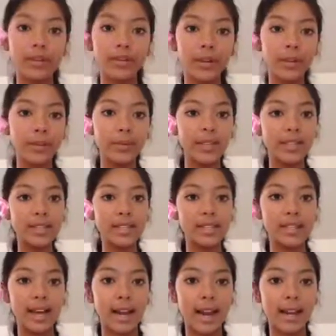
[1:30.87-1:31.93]
3
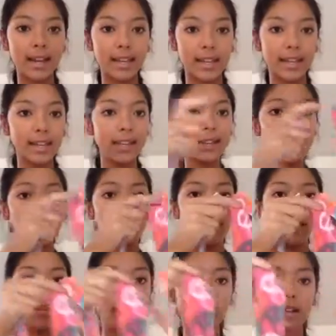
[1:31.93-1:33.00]
pieces that I need.
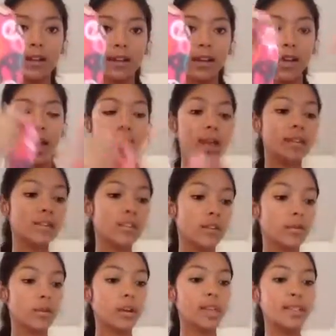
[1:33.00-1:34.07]
And so
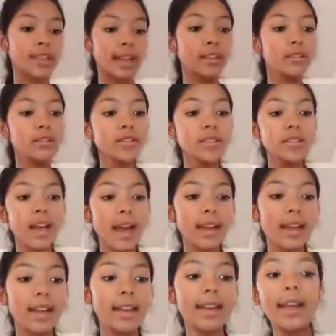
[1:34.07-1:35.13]
I'm going to set those
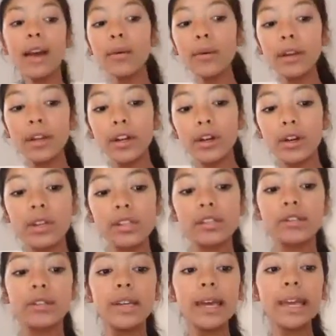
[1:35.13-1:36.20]
aside. And now what you're going
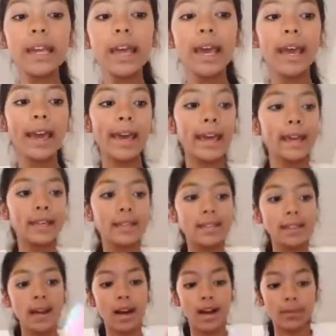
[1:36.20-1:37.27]
to need
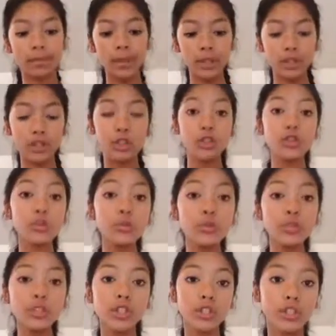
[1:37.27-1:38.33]
is
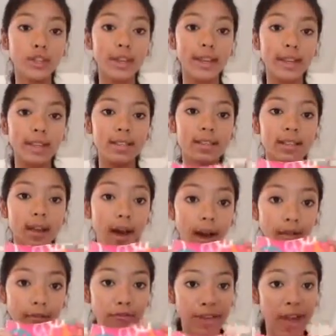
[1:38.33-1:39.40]
2 strings
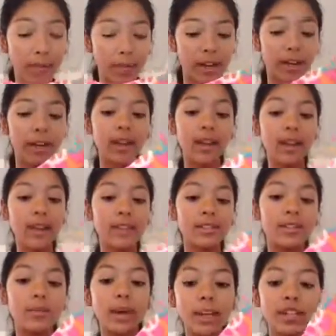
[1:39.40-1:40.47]
of fabric.
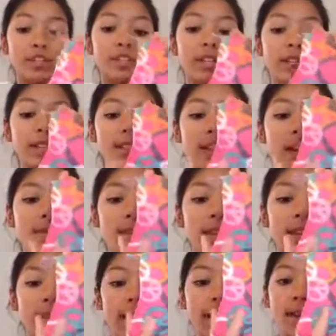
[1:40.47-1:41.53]
So by strings, I
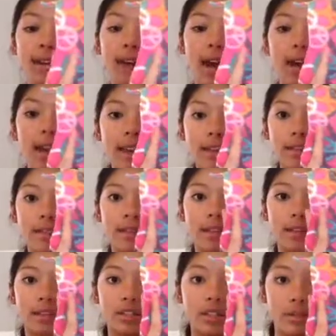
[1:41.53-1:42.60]
mean like cutting
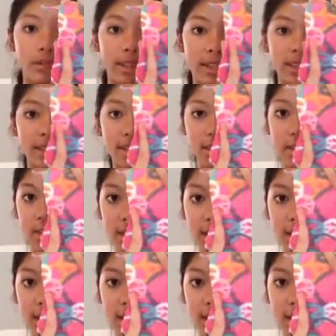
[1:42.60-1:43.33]
2 pieces